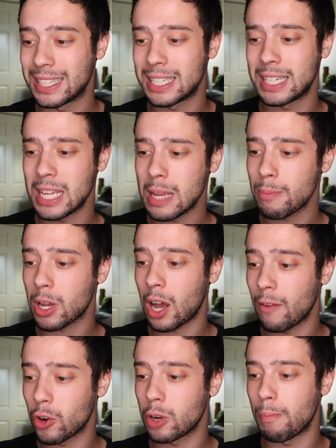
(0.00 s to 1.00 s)

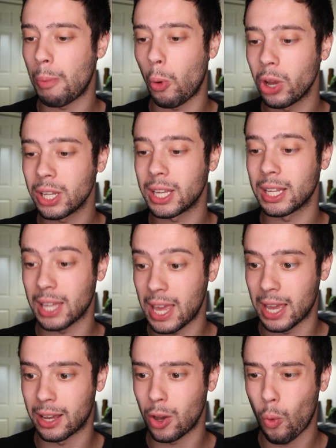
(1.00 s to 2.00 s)
steam-covered boiling lake.